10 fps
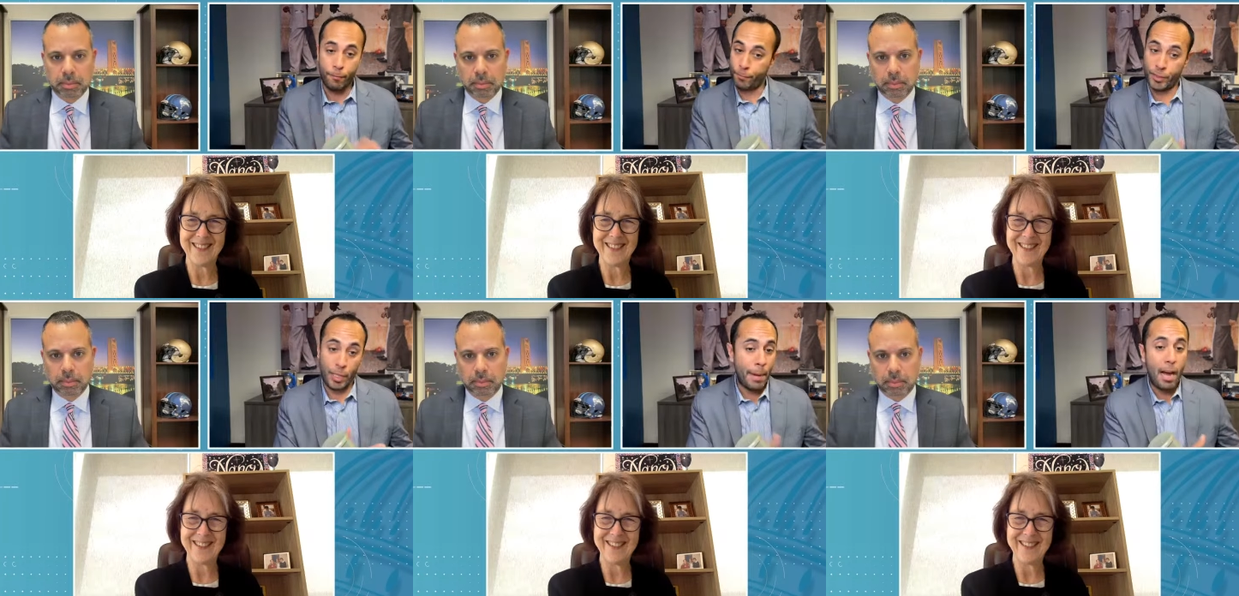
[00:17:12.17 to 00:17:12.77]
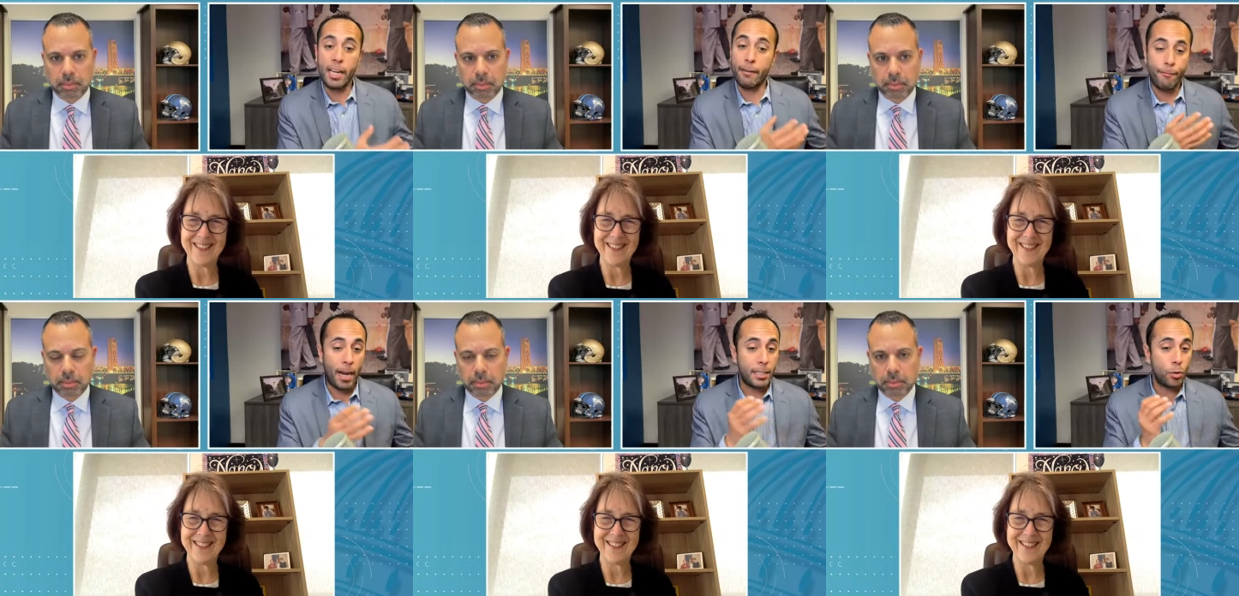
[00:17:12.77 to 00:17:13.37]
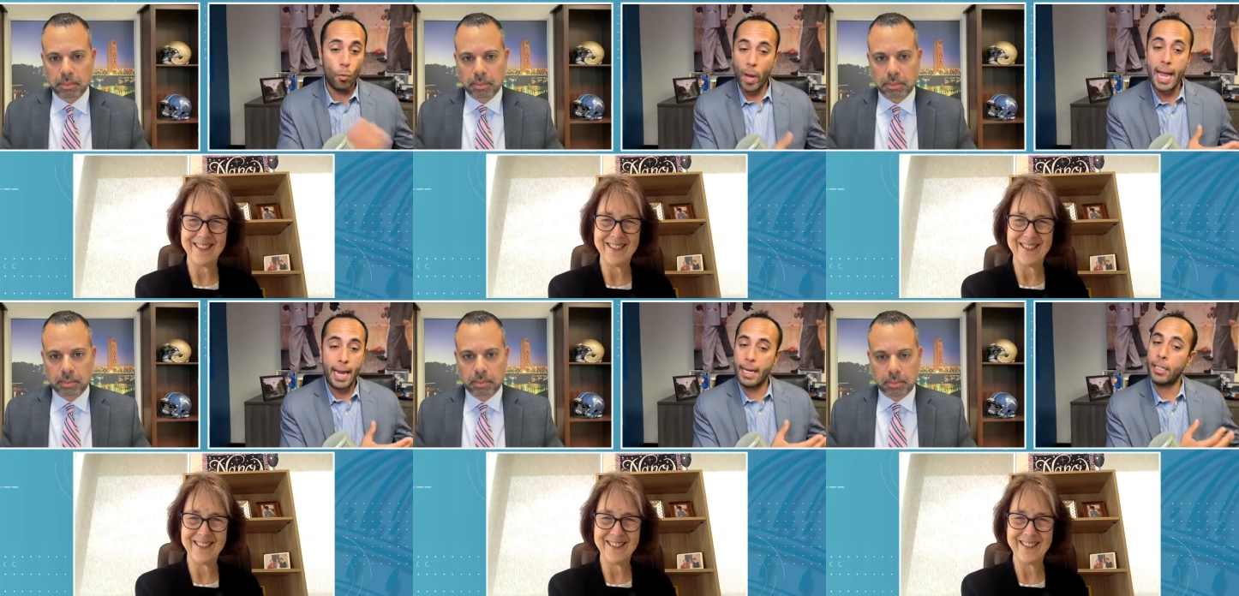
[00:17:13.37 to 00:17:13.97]
Speaker 1: Somehow he finds a
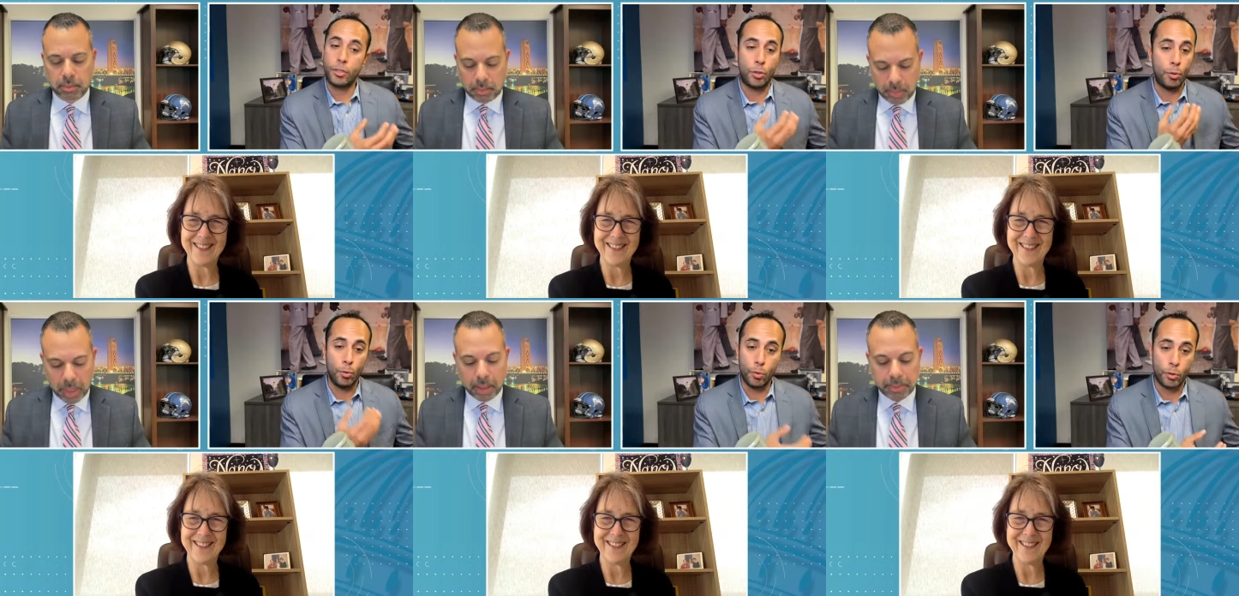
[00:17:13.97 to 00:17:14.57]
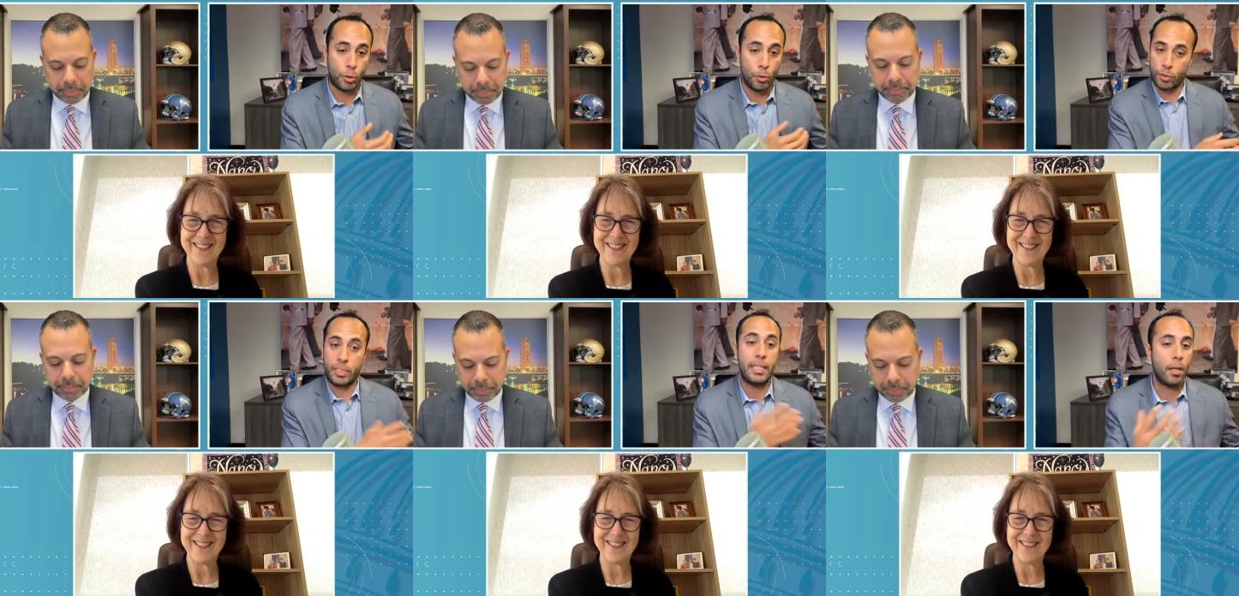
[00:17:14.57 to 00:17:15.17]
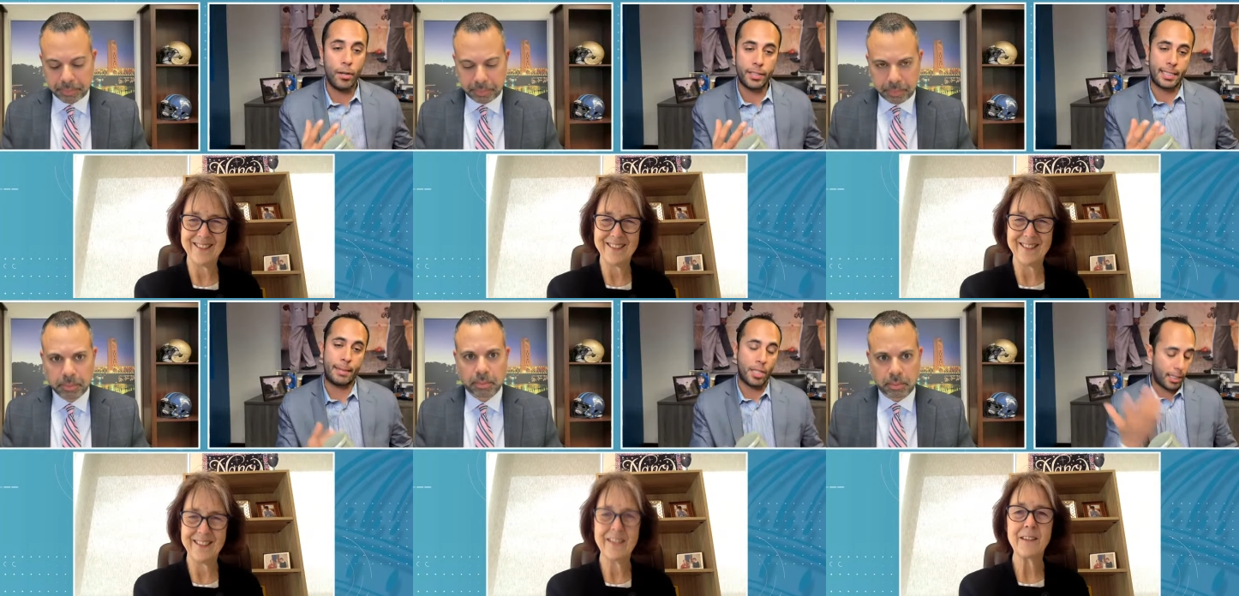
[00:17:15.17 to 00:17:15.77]
way to yeah. to see all the
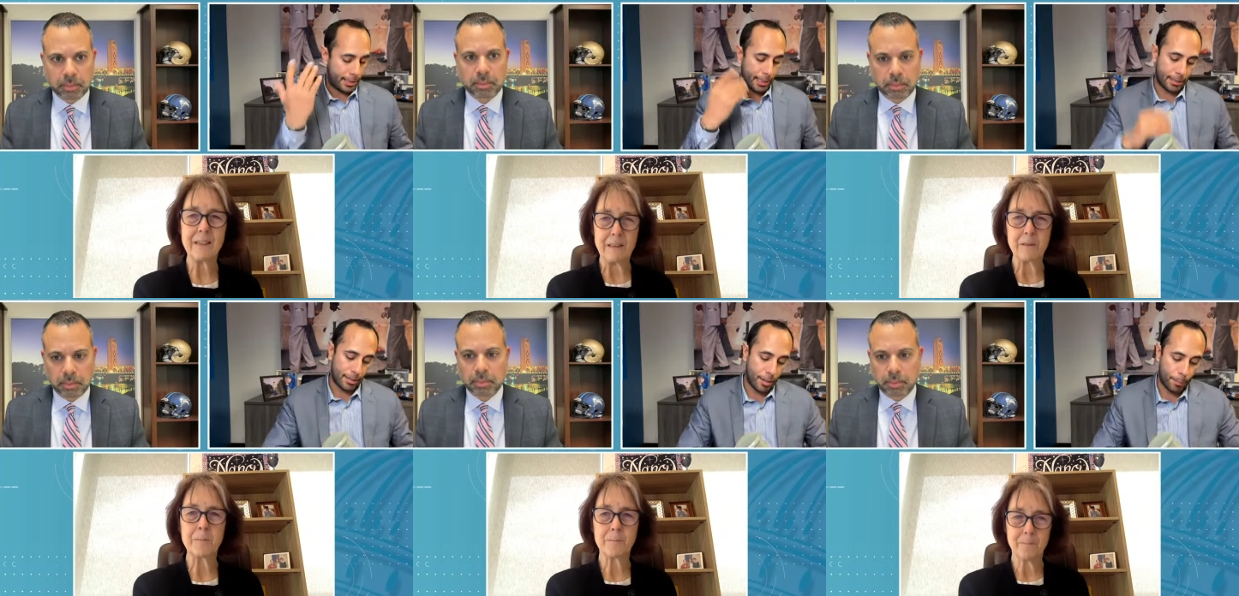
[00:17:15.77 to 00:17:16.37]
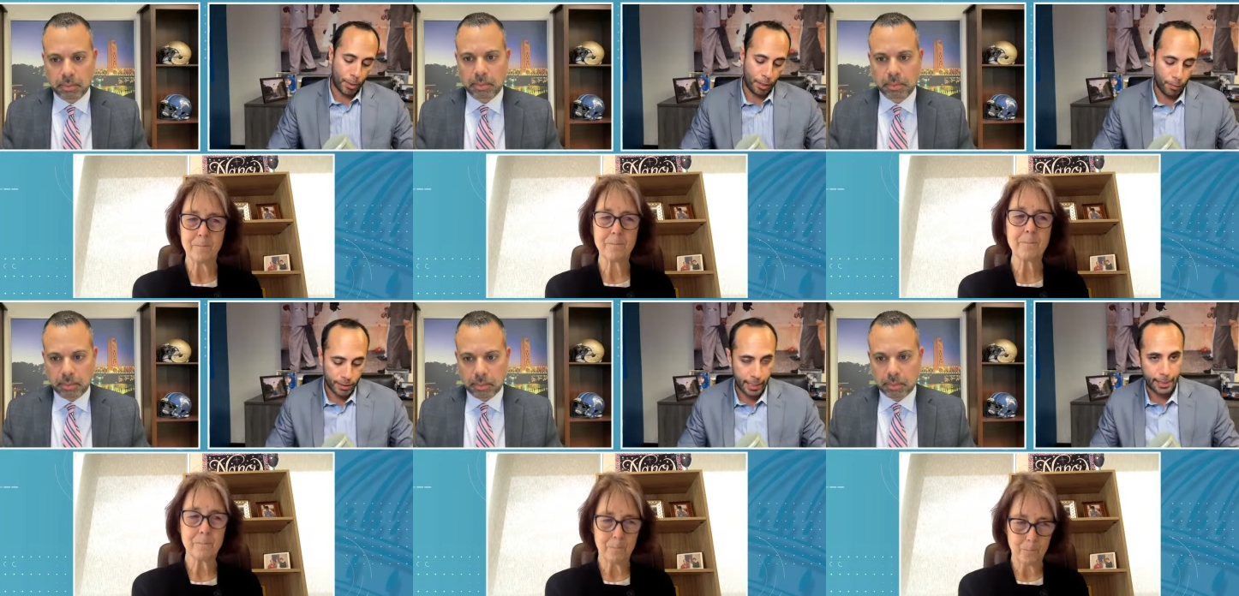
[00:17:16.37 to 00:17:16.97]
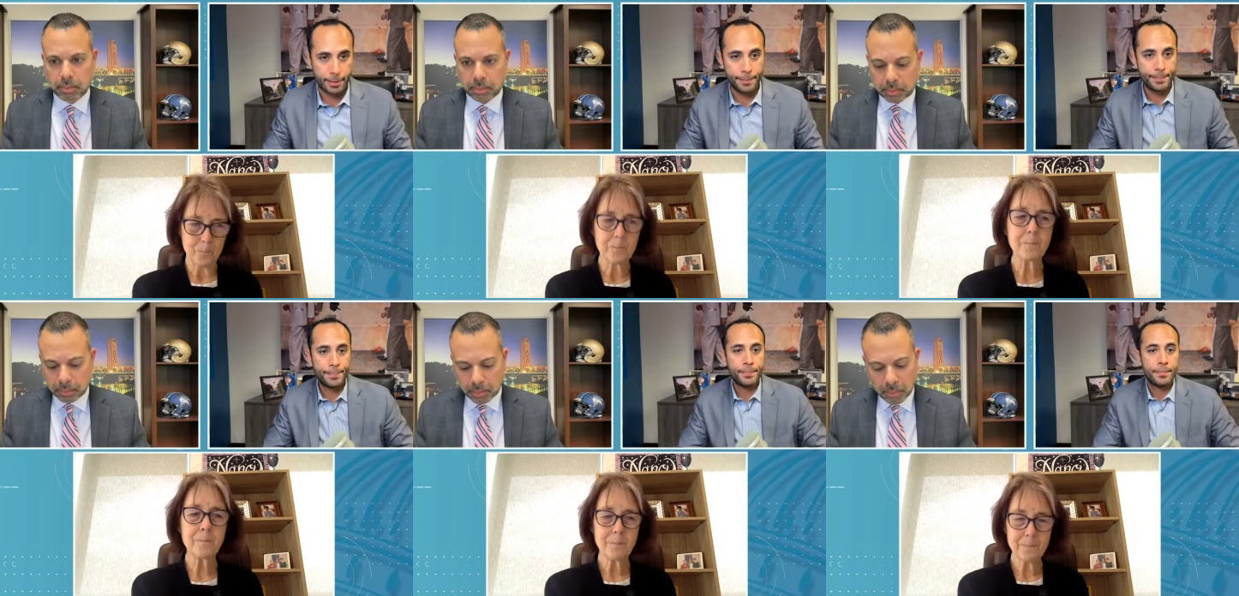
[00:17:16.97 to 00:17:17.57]
same content. So no, point well taken.
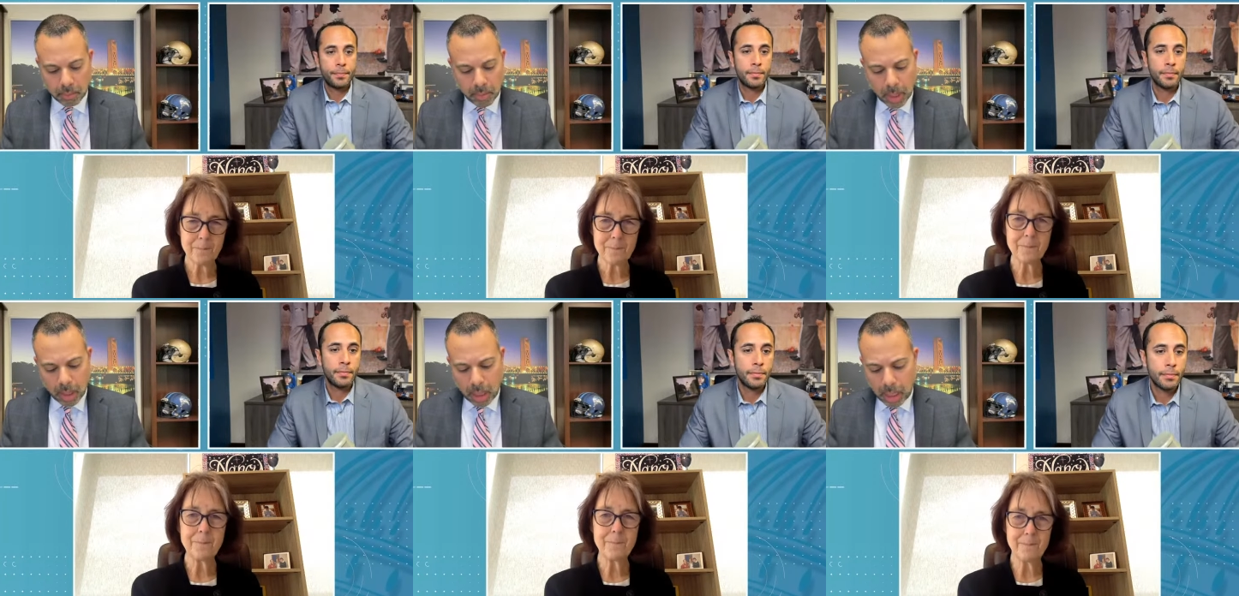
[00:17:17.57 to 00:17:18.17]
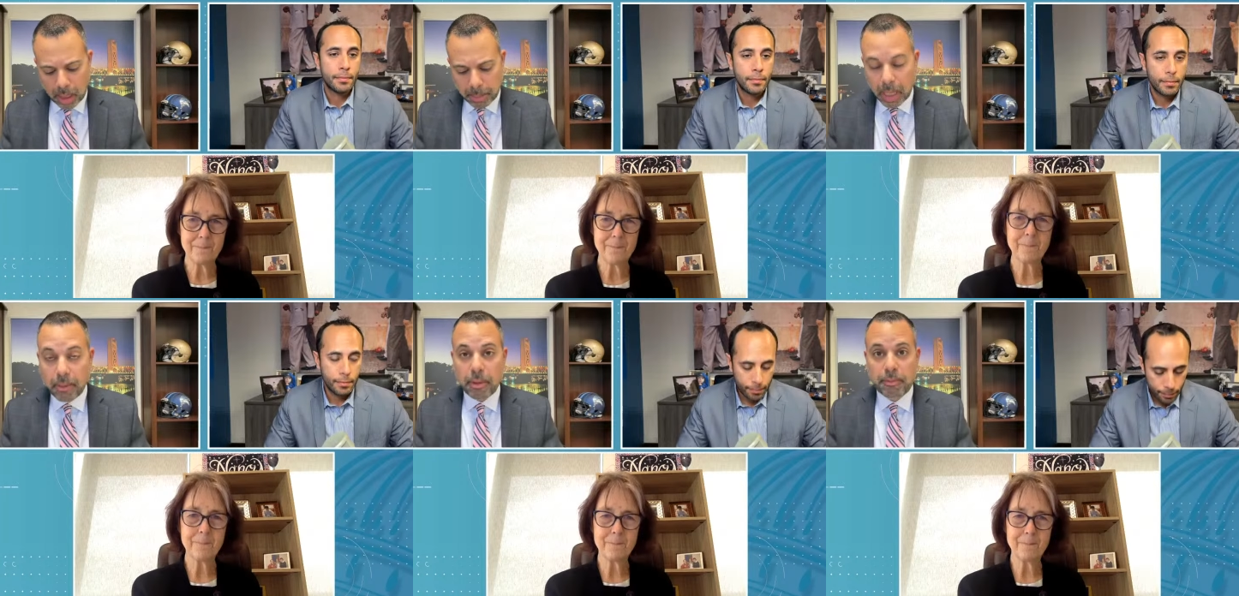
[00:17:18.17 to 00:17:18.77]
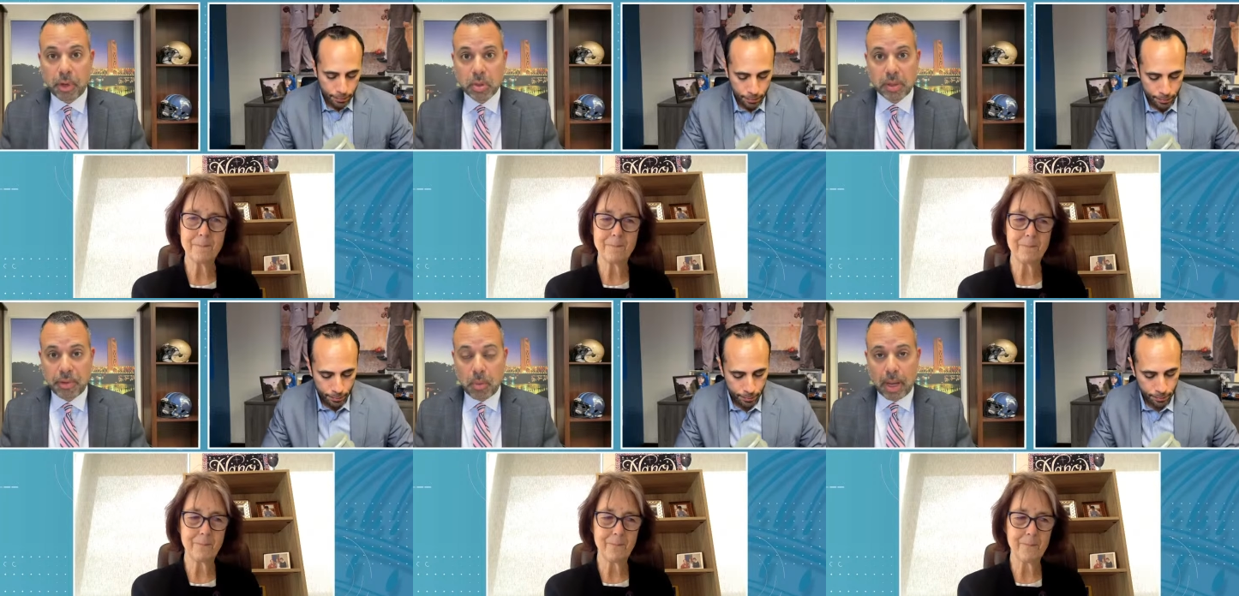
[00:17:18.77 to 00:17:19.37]
Speaker 2: Um, uh, folks,
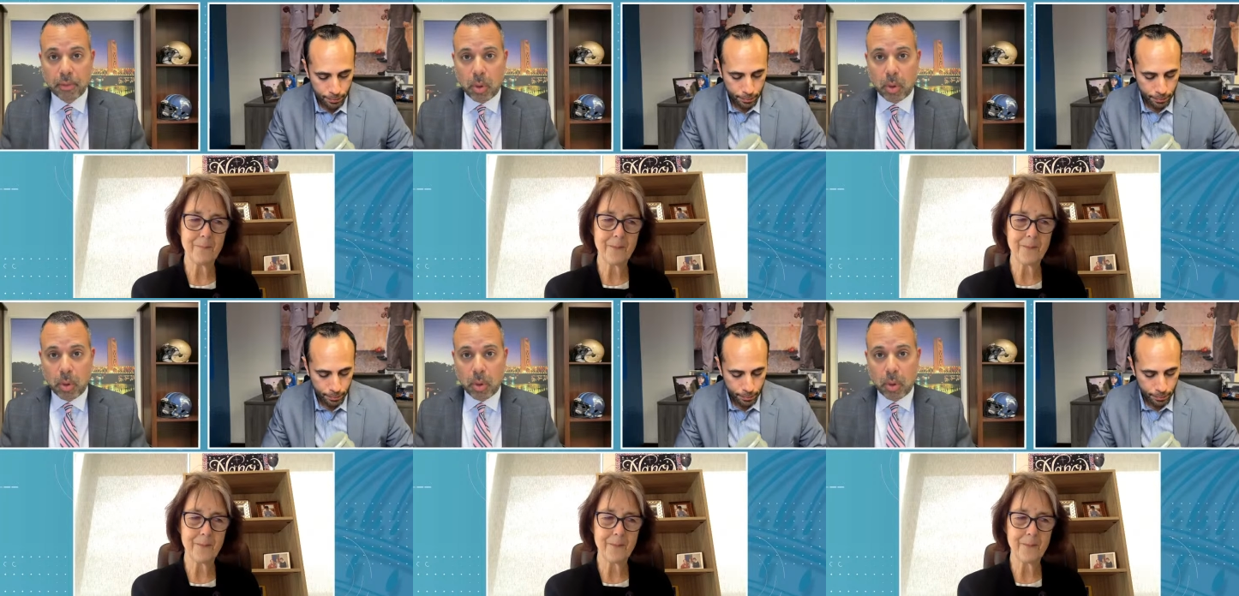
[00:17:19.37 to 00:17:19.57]
if you have